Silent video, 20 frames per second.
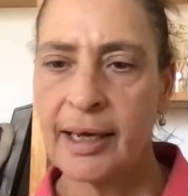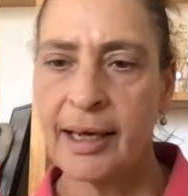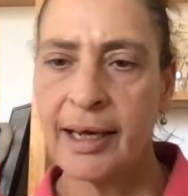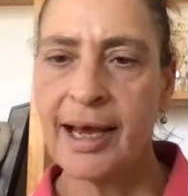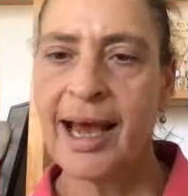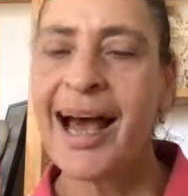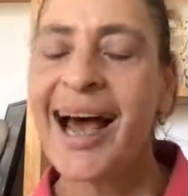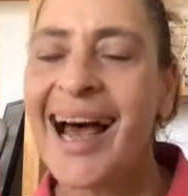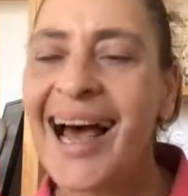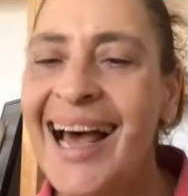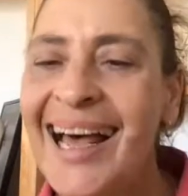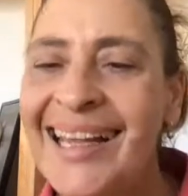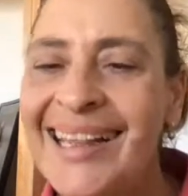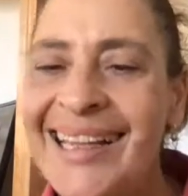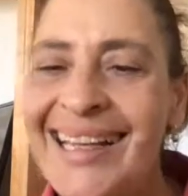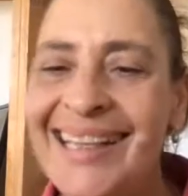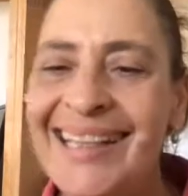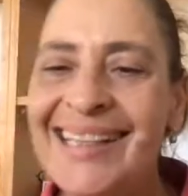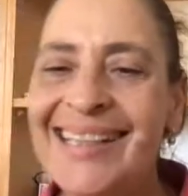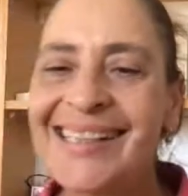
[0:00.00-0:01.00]

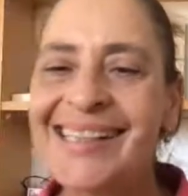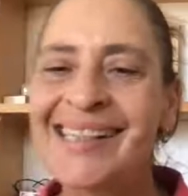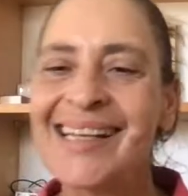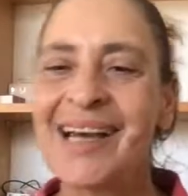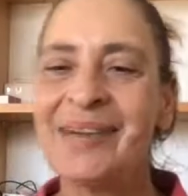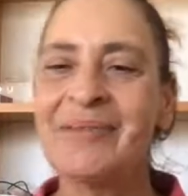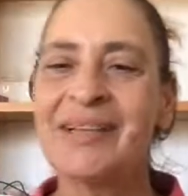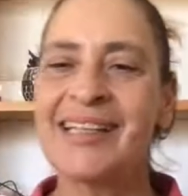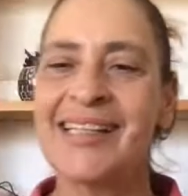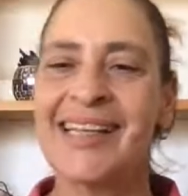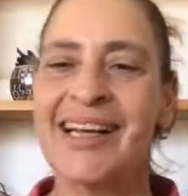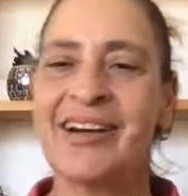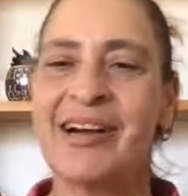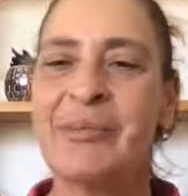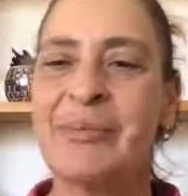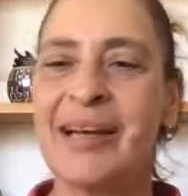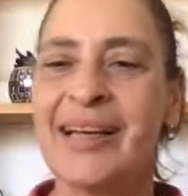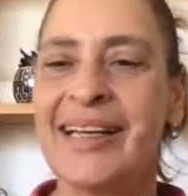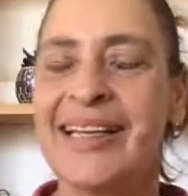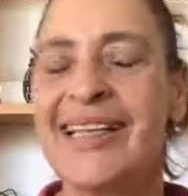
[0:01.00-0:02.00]
Thank you so much, Sarah
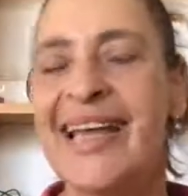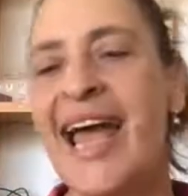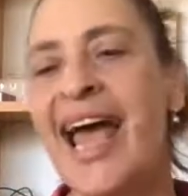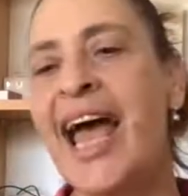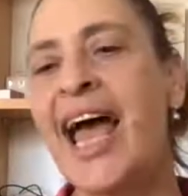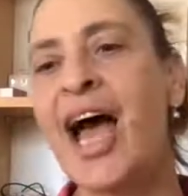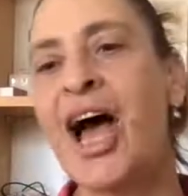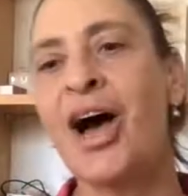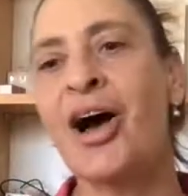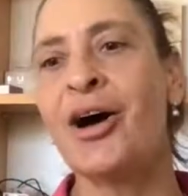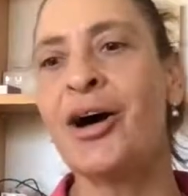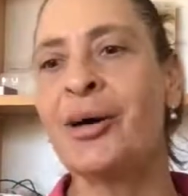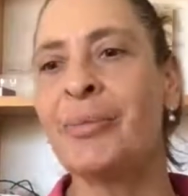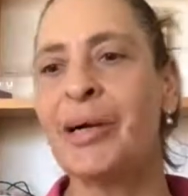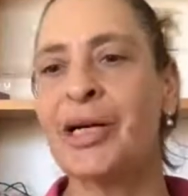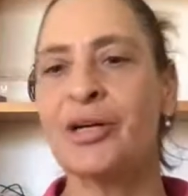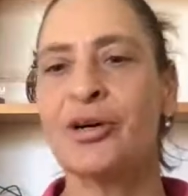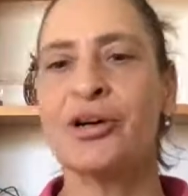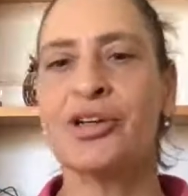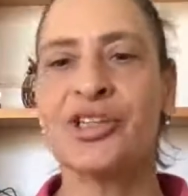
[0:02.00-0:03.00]
Becker. Yeah, oh
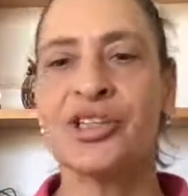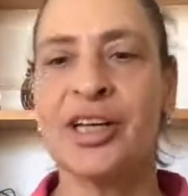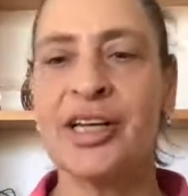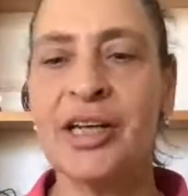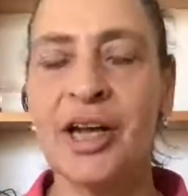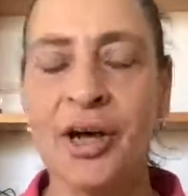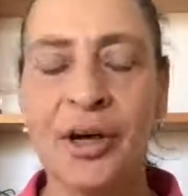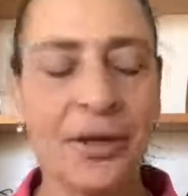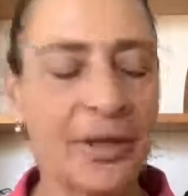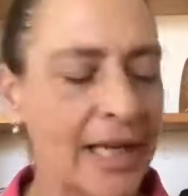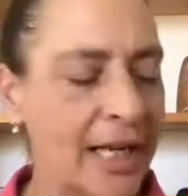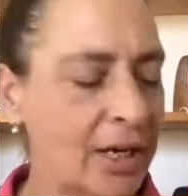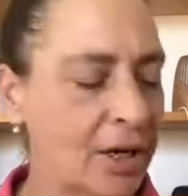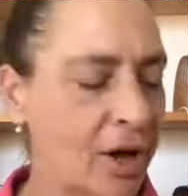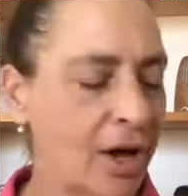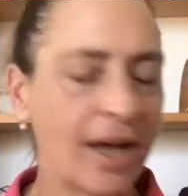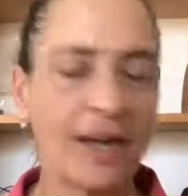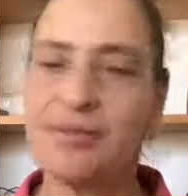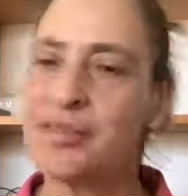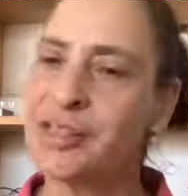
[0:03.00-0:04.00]
my gosh, I know their
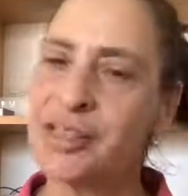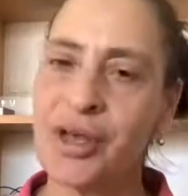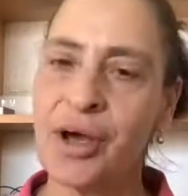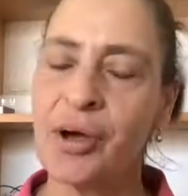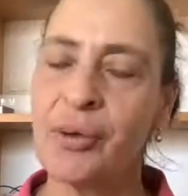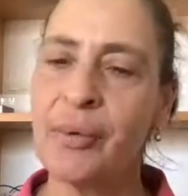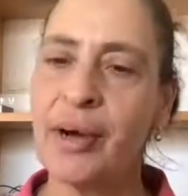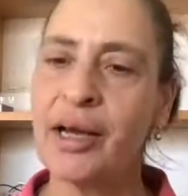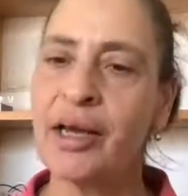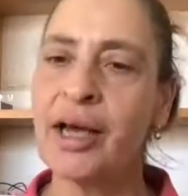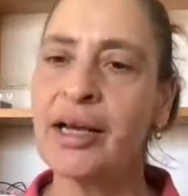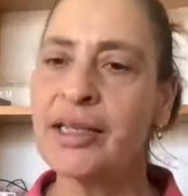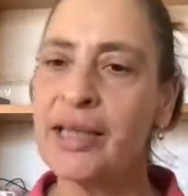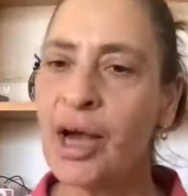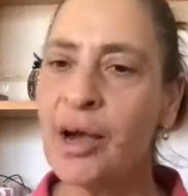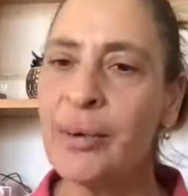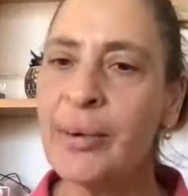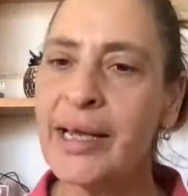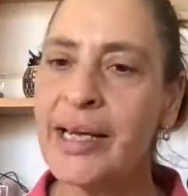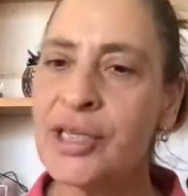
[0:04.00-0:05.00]
lives so well. I
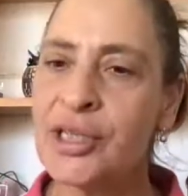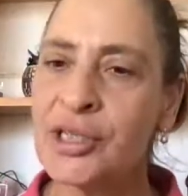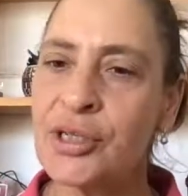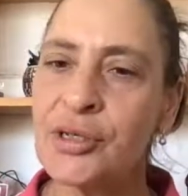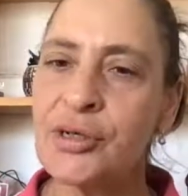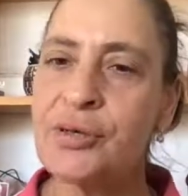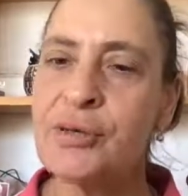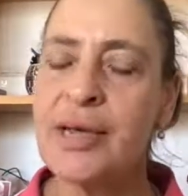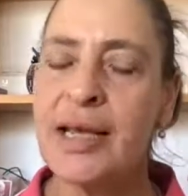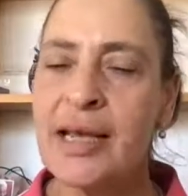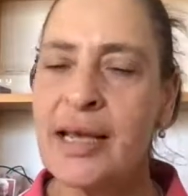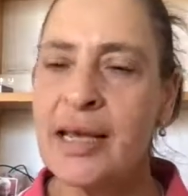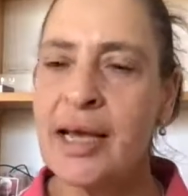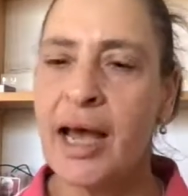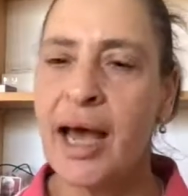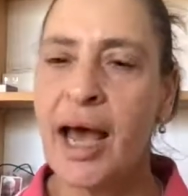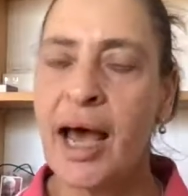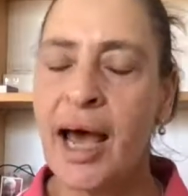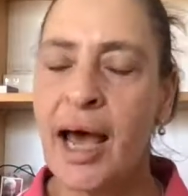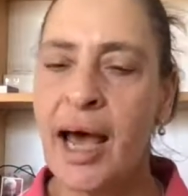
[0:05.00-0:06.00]
go into,
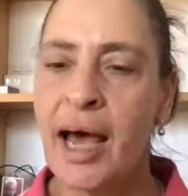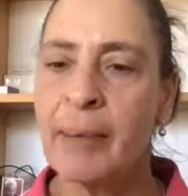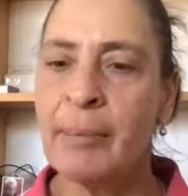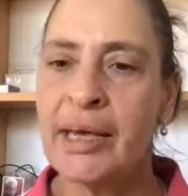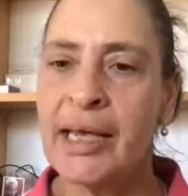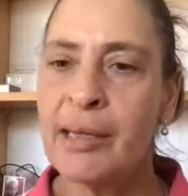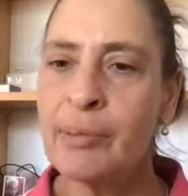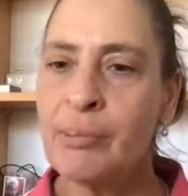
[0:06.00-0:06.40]
I